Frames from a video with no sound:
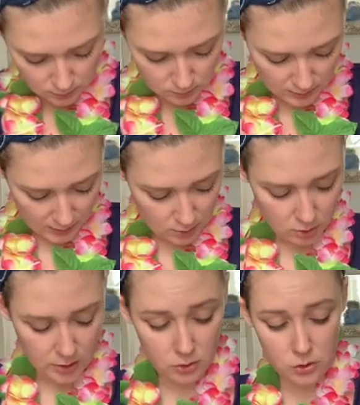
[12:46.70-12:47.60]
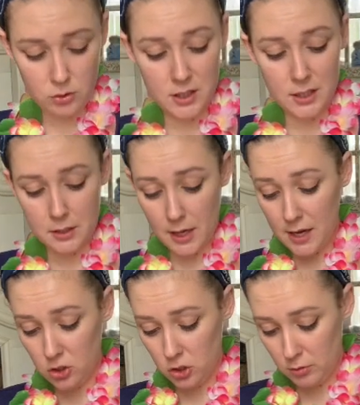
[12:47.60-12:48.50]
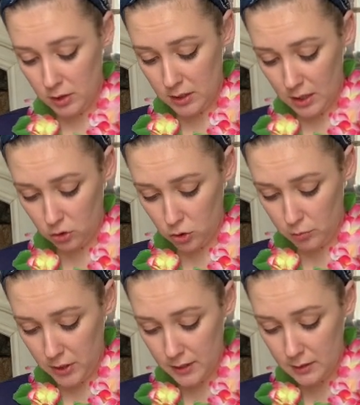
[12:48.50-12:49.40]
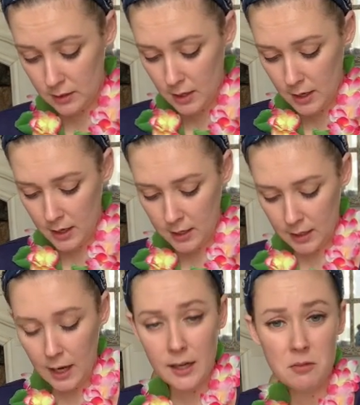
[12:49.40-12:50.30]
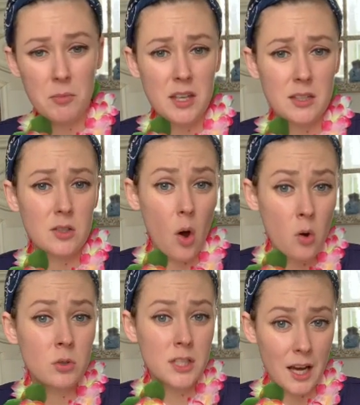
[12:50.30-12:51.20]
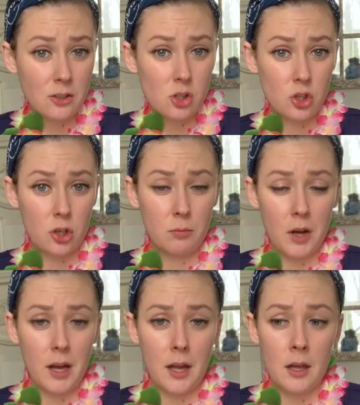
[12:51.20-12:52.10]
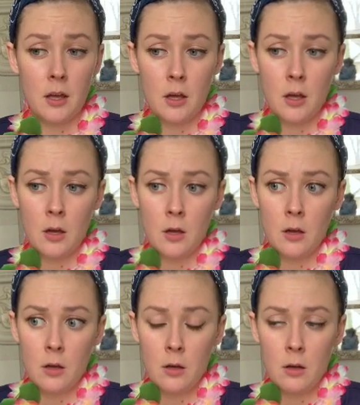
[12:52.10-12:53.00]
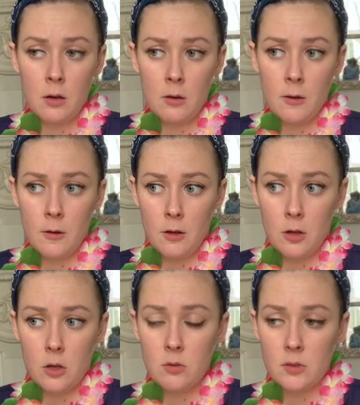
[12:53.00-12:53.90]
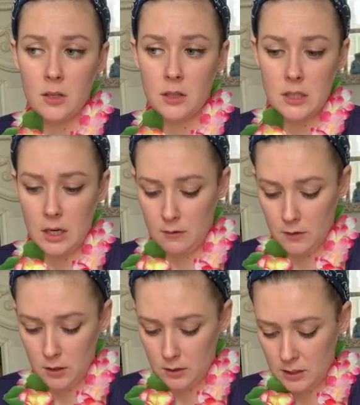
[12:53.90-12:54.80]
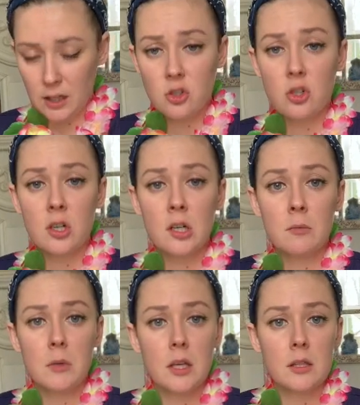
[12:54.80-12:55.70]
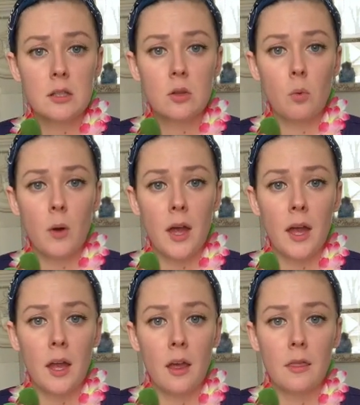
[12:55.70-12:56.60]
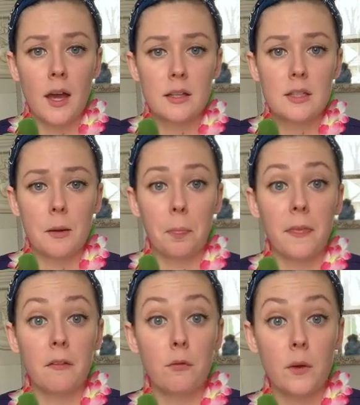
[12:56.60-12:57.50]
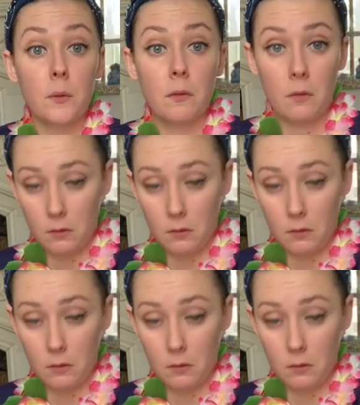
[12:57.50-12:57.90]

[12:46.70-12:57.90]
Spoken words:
Second graders, you did this last year with the texture plates. And it kind of makes its own texture by using the side of it. Texture means the way that something feels.